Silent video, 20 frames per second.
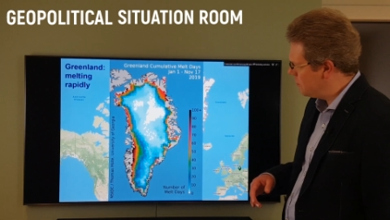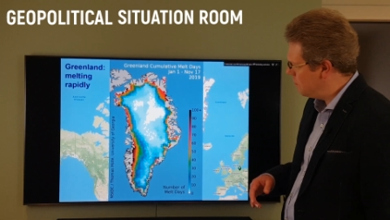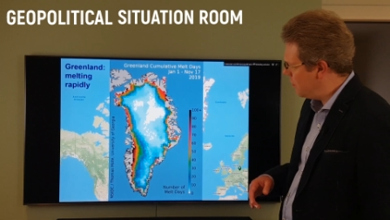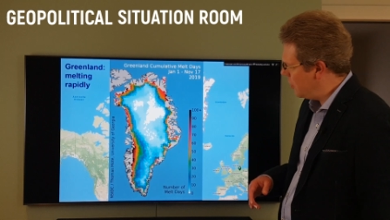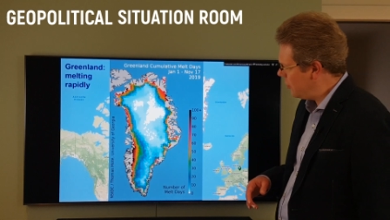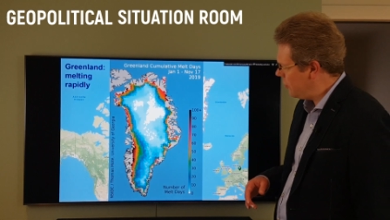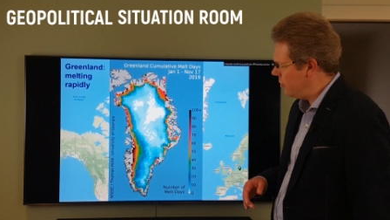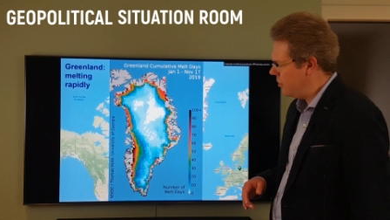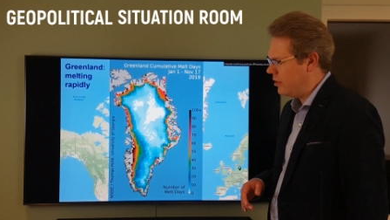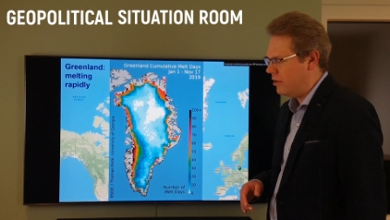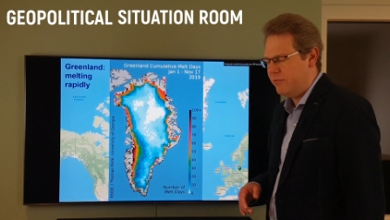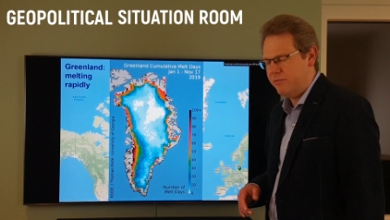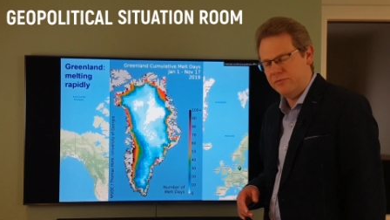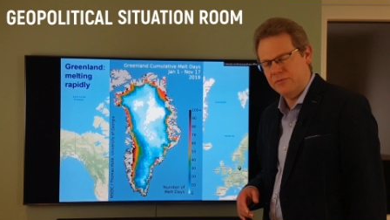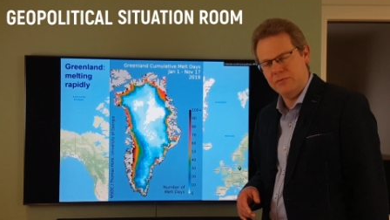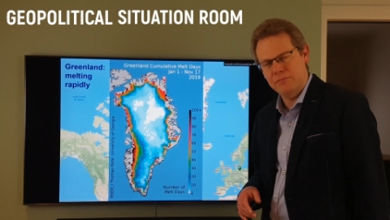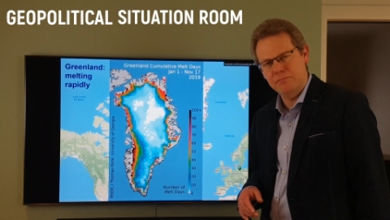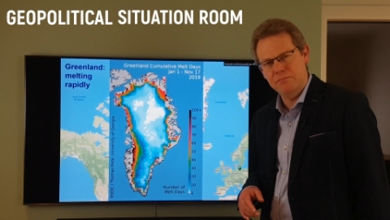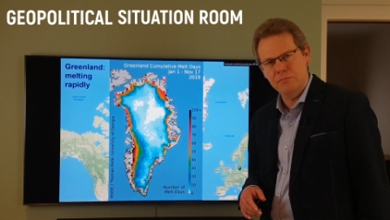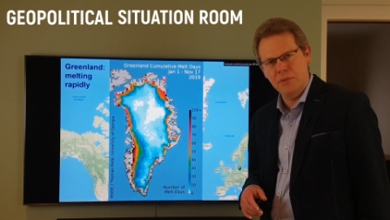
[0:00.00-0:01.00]

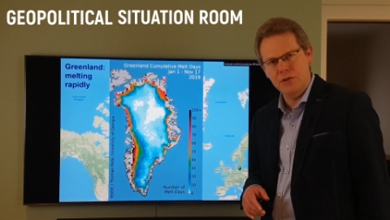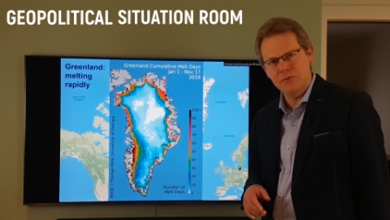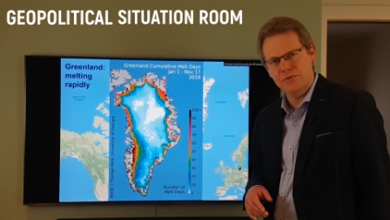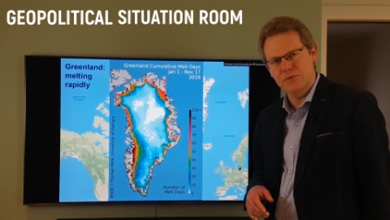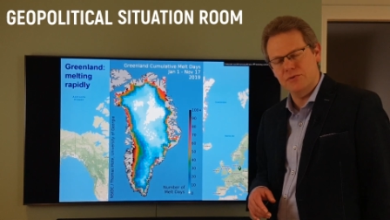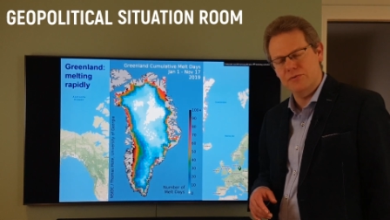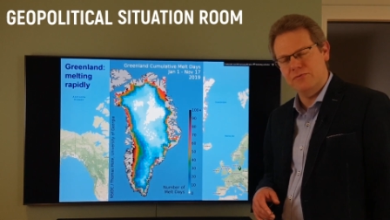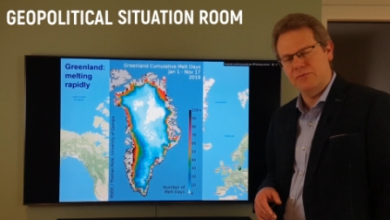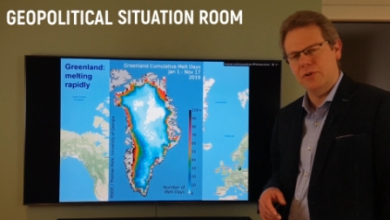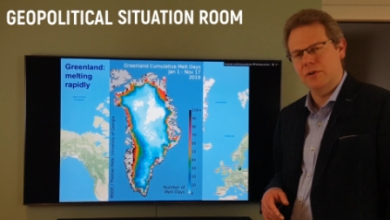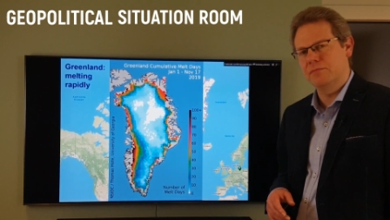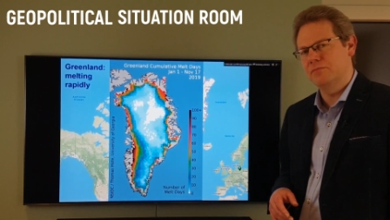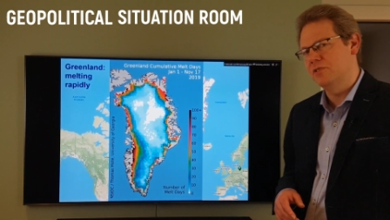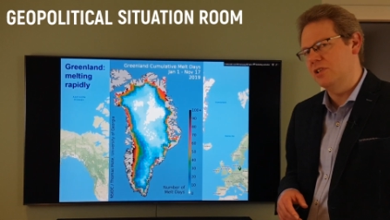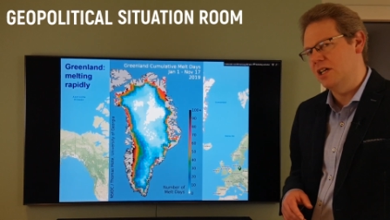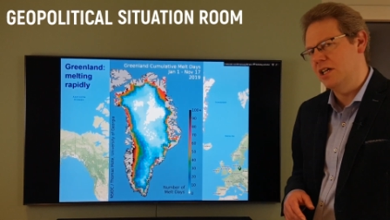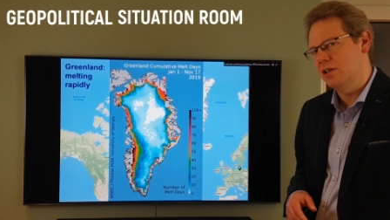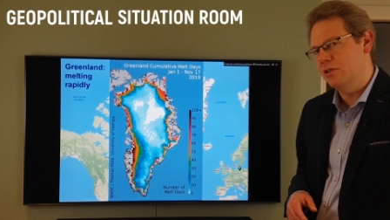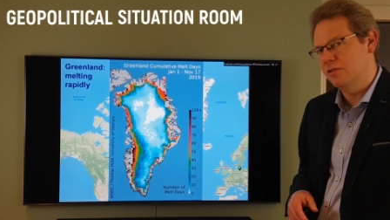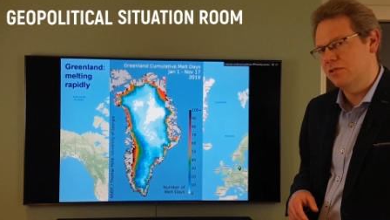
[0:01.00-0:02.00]
Mott from
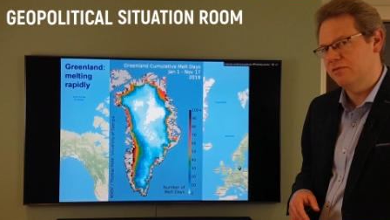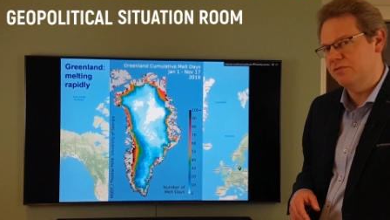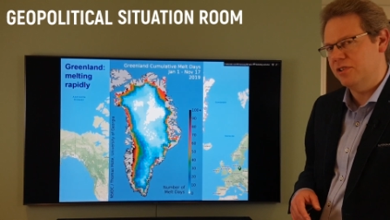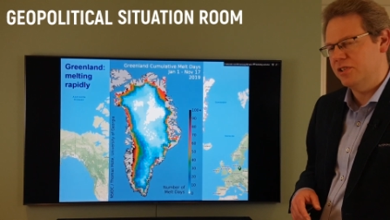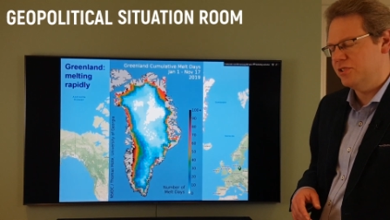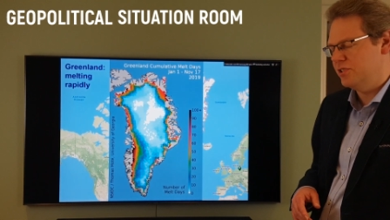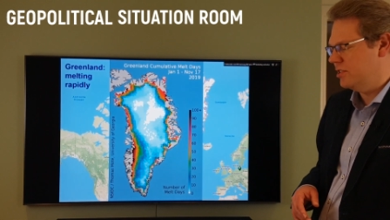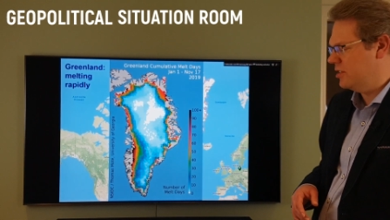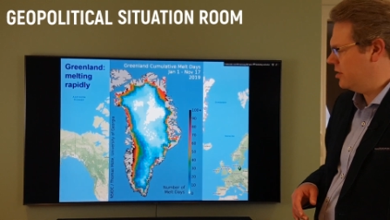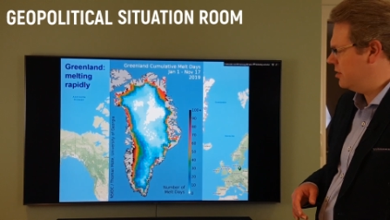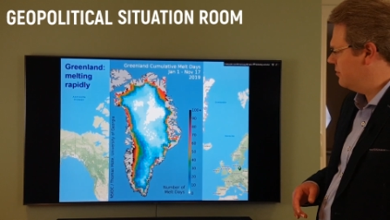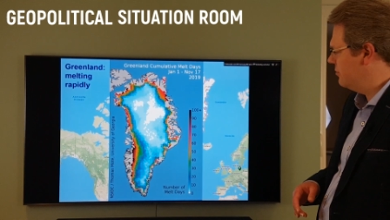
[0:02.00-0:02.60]
the University